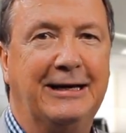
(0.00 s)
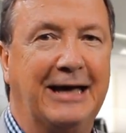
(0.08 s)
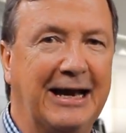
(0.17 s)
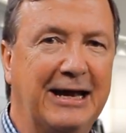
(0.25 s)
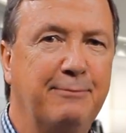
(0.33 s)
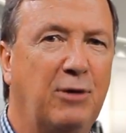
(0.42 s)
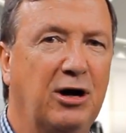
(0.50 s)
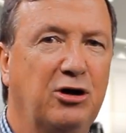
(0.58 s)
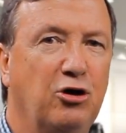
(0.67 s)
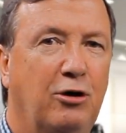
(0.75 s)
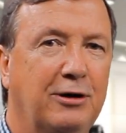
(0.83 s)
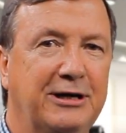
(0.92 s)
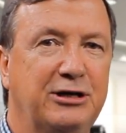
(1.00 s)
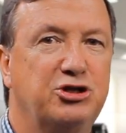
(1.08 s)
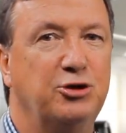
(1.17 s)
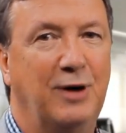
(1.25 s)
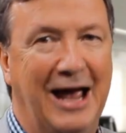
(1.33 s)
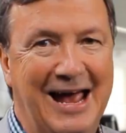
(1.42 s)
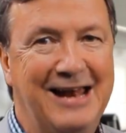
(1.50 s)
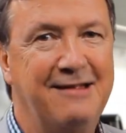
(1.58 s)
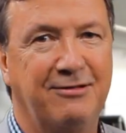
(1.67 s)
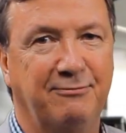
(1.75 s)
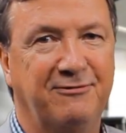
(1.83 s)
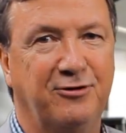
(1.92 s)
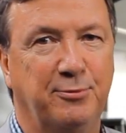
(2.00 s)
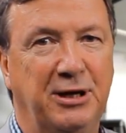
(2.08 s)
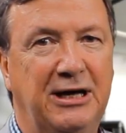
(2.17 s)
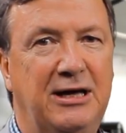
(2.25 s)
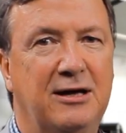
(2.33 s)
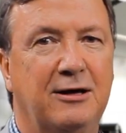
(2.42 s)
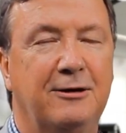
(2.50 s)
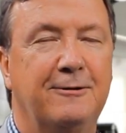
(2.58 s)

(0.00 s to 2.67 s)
getting my colleague to edit them for me,